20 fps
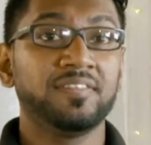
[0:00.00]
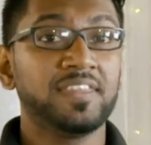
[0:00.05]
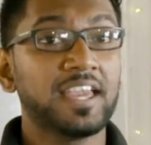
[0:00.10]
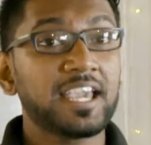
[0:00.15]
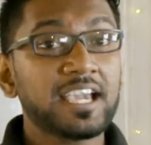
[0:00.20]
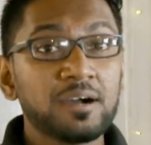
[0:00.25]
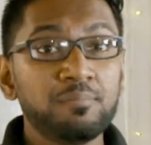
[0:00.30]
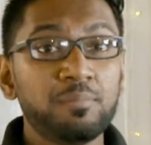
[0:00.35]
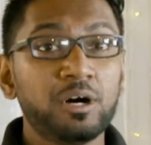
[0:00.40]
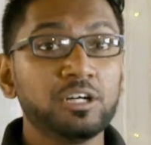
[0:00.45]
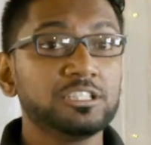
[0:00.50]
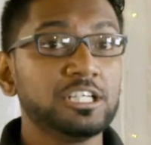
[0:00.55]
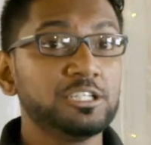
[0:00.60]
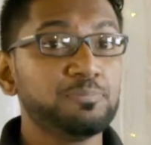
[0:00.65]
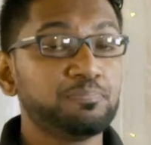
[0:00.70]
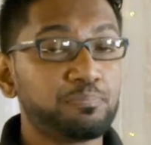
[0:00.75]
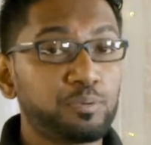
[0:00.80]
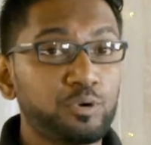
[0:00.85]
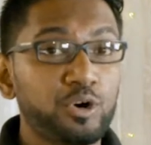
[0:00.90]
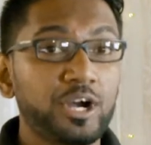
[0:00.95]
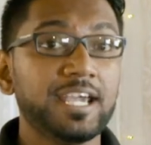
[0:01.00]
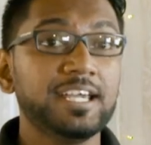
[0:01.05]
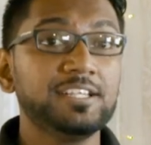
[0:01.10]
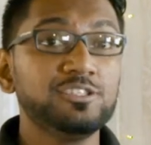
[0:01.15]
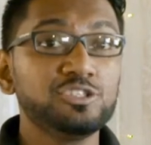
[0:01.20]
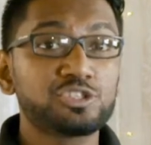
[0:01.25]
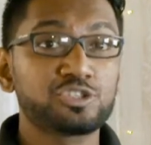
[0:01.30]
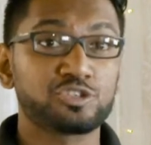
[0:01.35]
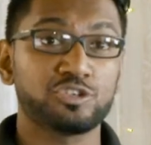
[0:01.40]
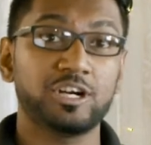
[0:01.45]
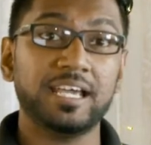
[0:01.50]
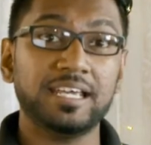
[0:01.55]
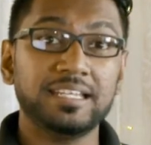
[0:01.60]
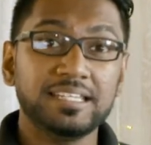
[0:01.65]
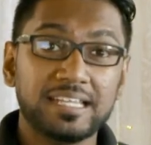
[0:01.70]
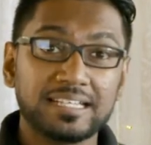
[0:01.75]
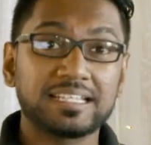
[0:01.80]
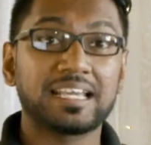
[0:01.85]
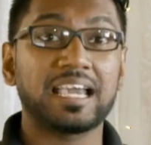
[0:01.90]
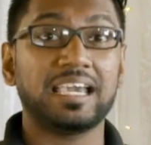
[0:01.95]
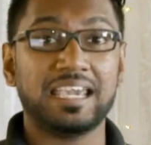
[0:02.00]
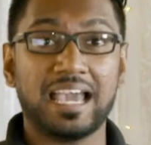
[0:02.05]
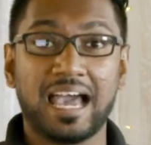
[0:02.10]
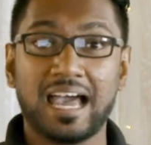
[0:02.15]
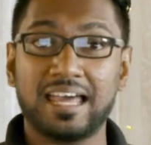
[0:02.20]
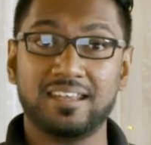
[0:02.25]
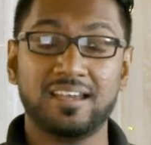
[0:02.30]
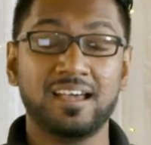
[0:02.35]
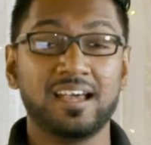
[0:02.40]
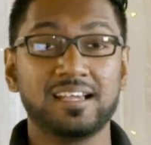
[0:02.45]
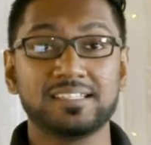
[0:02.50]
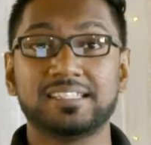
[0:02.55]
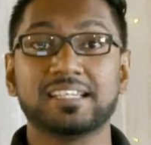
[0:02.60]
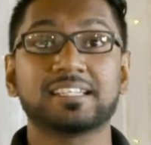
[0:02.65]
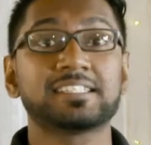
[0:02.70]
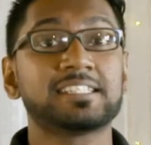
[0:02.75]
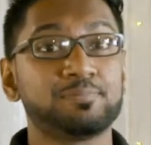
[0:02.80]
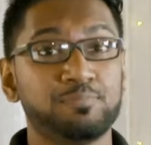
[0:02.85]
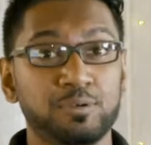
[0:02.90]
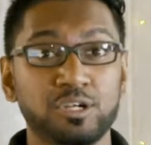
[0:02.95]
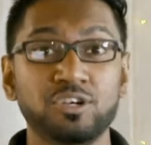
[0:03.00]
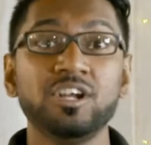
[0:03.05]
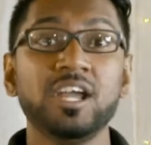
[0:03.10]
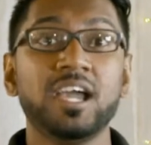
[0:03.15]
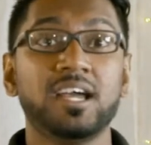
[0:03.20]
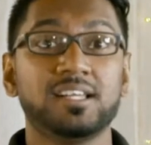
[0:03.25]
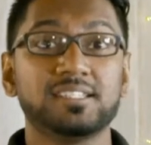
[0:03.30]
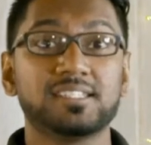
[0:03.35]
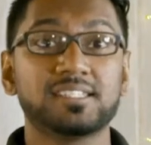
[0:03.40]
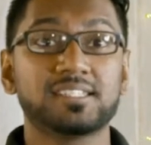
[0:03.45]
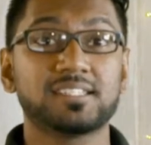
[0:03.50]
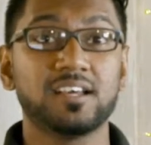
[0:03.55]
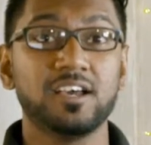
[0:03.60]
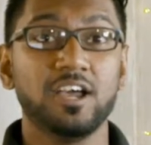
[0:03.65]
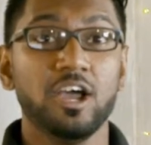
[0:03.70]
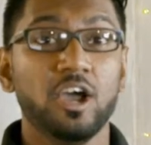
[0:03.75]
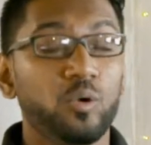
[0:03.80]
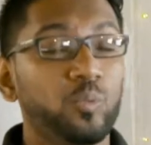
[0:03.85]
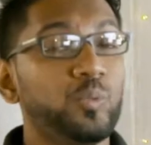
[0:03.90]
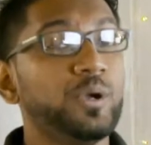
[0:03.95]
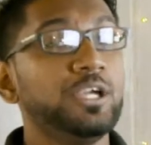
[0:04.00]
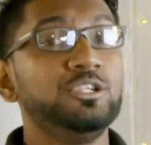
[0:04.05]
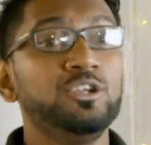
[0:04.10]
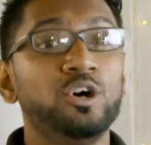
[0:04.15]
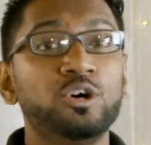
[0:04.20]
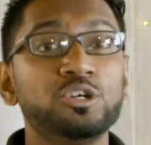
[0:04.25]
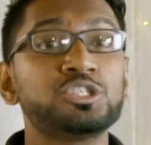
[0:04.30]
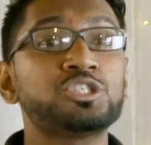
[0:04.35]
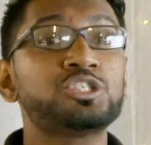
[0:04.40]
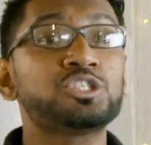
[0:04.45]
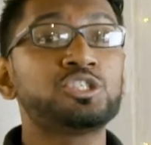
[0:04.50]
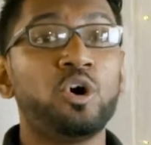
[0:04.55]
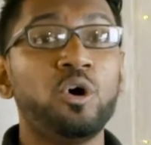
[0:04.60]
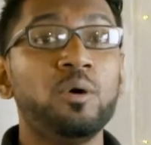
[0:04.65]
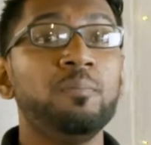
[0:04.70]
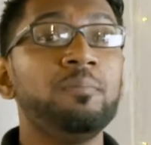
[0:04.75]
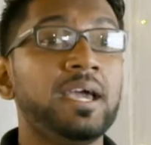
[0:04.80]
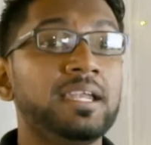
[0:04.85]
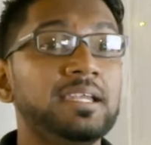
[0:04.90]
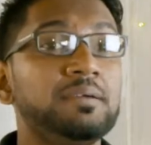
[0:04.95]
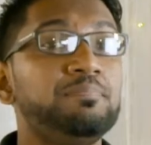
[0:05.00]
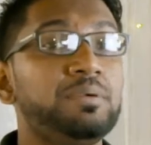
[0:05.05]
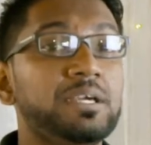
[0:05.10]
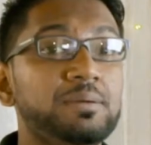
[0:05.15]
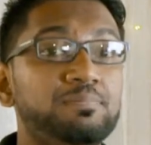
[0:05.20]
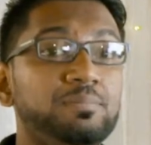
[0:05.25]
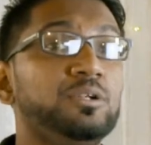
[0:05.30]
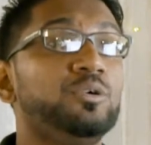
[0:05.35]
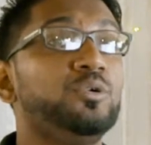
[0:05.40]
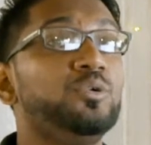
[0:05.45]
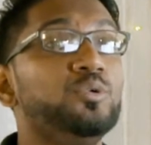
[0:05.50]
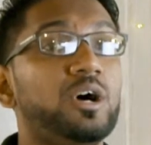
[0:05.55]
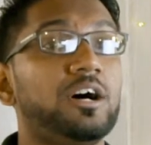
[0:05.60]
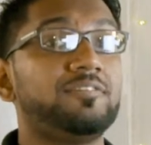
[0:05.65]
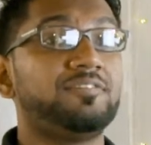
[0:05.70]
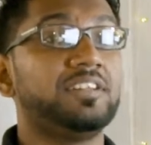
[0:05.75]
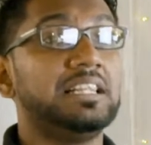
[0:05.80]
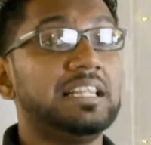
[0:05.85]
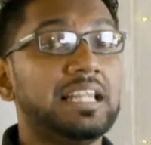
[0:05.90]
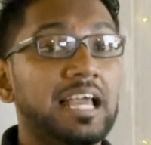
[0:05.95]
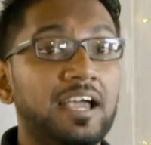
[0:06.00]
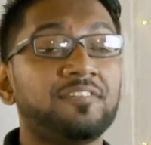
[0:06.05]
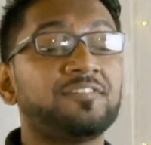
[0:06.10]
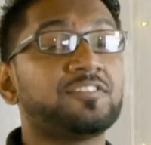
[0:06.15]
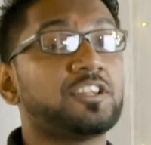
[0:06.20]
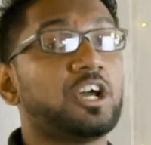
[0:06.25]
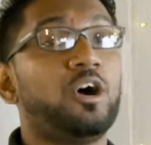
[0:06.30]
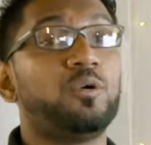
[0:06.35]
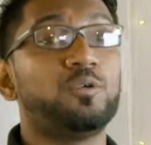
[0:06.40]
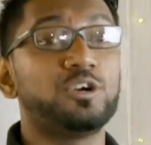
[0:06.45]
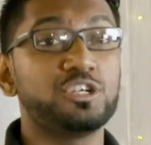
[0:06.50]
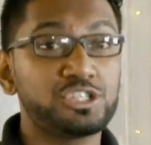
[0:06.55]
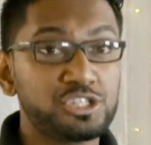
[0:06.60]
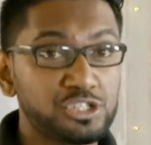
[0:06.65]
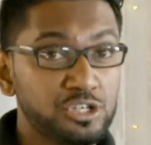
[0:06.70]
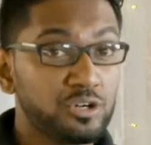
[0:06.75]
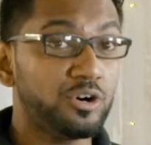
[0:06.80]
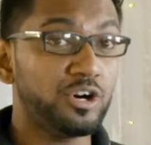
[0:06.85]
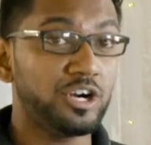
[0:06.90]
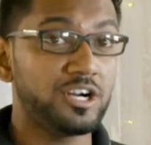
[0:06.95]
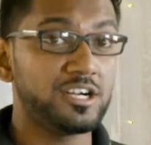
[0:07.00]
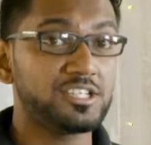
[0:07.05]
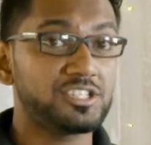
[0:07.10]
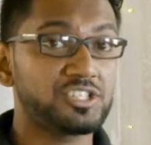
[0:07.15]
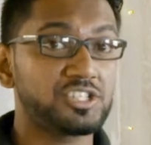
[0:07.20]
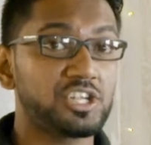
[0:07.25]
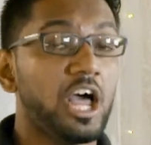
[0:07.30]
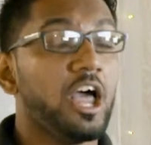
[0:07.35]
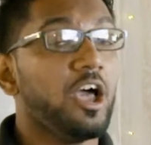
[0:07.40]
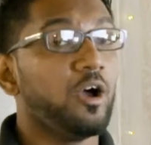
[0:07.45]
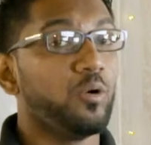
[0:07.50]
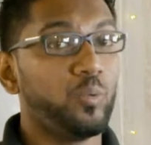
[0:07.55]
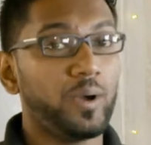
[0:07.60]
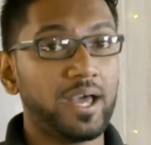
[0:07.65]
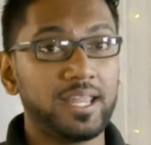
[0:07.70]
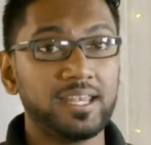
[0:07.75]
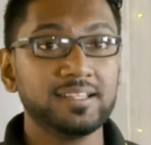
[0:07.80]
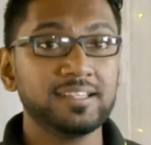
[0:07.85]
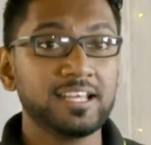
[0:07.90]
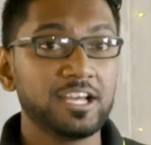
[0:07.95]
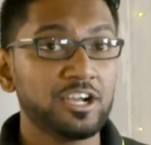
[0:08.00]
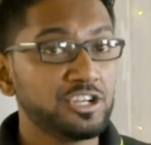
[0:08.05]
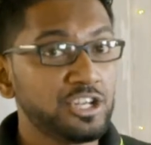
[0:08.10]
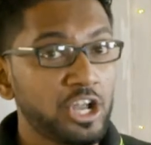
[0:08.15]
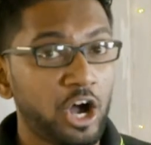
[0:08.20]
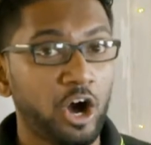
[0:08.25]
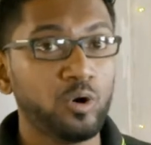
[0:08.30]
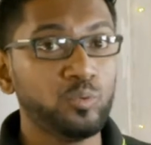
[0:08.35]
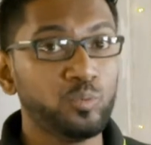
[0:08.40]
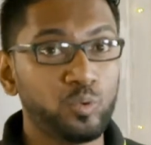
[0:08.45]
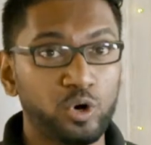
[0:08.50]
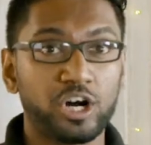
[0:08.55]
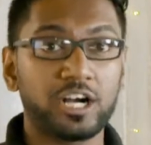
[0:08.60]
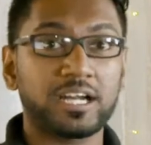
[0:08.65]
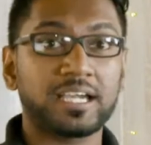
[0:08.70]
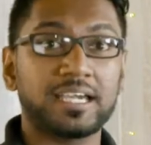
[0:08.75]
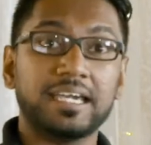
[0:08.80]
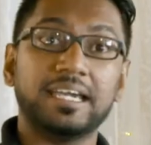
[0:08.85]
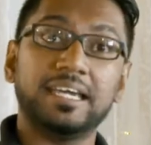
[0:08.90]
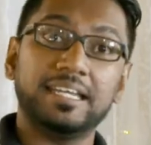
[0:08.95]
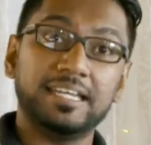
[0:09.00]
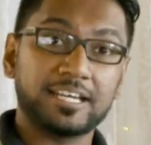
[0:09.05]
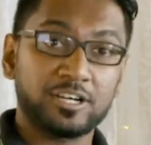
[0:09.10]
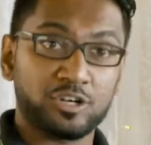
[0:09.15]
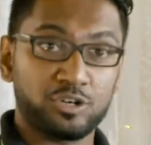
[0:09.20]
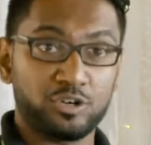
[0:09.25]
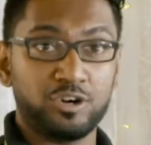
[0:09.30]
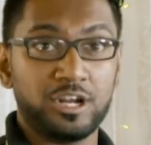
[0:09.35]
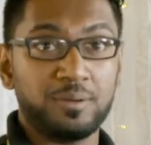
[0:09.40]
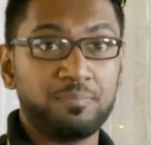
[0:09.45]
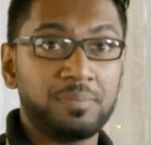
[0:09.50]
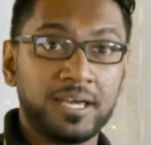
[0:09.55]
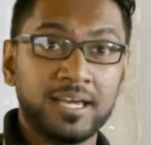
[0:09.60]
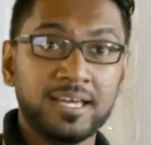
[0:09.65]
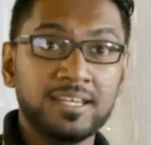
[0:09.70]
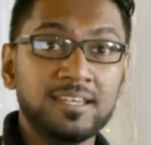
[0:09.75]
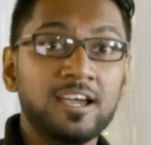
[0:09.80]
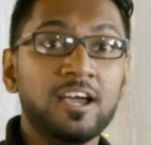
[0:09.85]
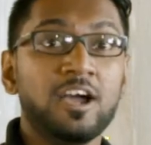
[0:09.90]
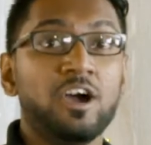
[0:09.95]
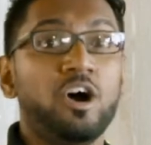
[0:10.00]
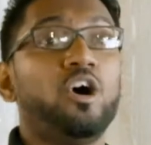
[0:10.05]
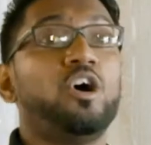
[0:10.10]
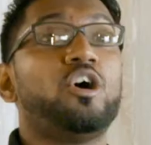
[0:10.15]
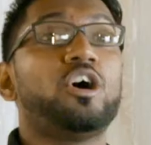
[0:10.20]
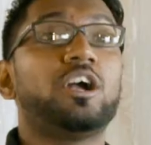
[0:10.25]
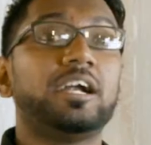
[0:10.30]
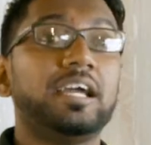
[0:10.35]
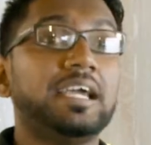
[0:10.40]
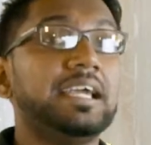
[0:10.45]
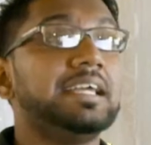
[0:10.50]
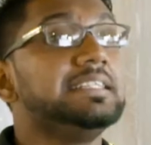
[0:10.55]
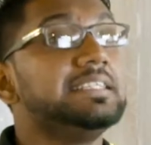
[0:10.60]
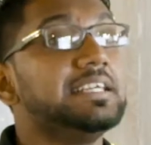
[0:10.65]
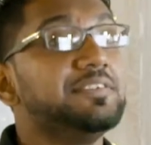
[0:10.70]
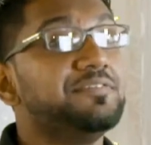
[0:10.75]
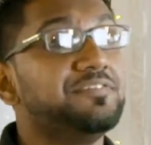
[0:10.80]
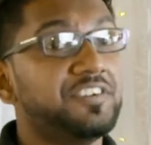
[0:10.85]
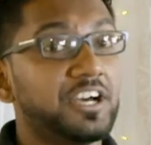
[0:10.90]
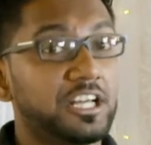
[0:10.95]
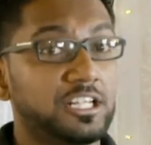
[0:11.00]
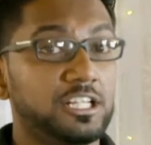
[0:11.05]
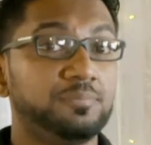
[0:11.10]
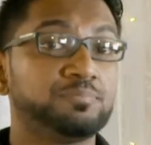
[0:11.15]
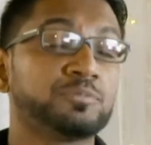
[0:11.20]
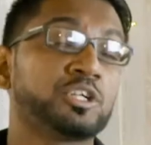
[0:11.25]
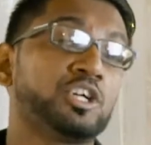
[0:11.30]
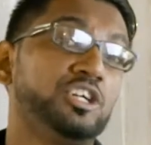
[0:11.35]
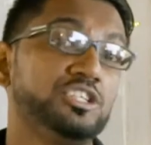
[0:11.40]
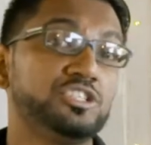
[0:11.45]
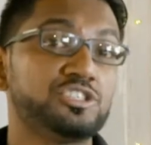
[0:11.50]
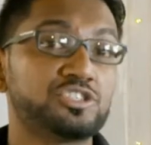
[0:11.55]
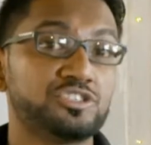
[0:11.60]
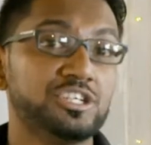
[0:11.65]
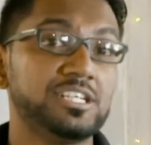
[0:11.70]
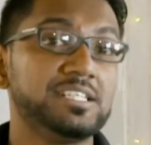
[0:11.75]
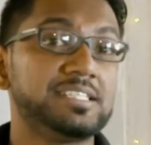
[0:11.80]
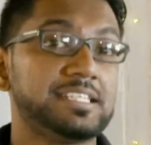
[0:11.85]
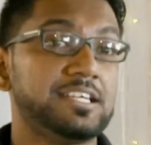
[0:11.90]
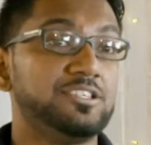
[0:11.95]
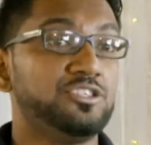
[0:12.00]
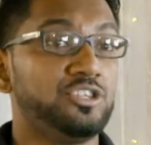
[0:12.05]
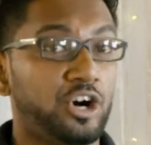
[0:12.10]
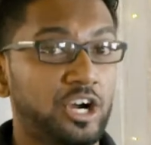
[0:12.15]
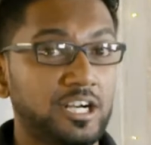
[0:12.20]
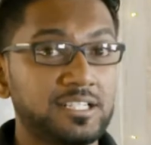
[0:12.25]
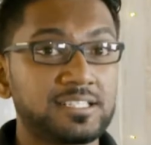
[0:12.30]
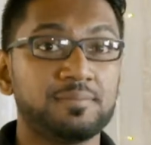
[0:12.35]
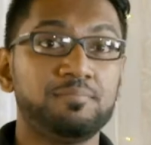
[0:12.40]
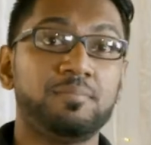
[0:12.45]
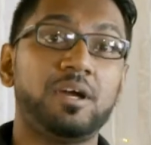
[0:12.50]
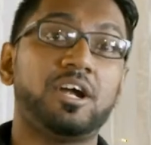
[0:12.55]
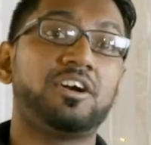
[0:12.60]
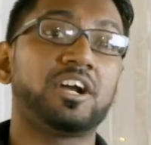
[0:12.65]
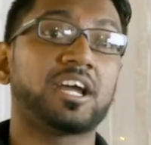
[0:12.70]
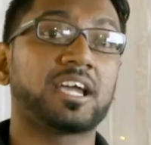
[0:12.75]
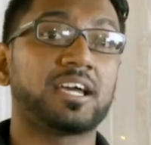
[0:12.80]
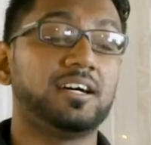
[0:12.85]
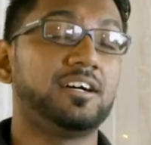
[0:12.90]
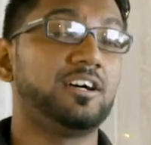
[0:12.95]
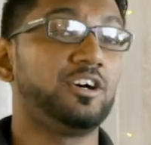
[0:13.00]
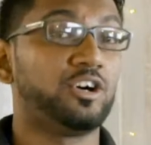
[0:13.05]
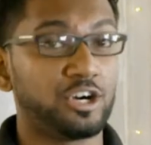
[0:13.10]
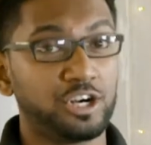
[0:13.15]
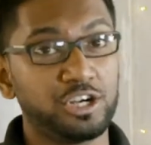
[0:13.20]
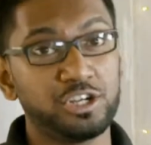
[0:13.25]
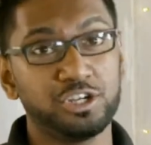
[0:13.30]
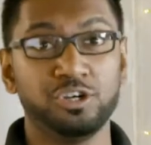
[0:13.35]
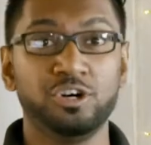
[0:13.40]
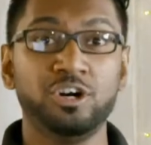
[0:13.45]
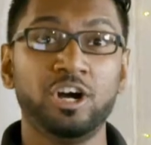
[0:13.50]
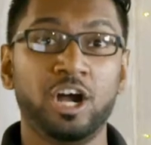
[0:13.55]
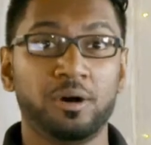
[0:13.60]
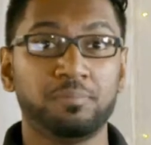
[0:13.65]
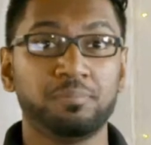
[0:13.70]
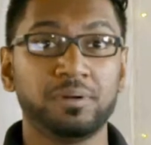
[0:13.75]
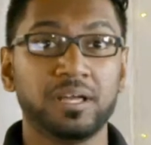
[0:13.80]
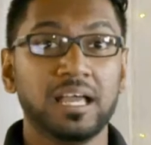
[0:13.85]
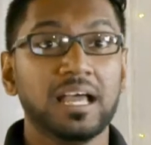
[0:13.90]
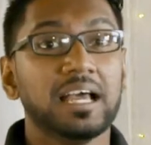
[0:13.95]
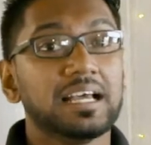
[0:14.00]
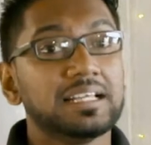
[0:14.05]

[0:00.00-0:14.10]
Think about the brain drain that Guyana has experienced. We know so many people who have left our shores, whether they're now working in the Caribbean or in developed countries in North America or Europe.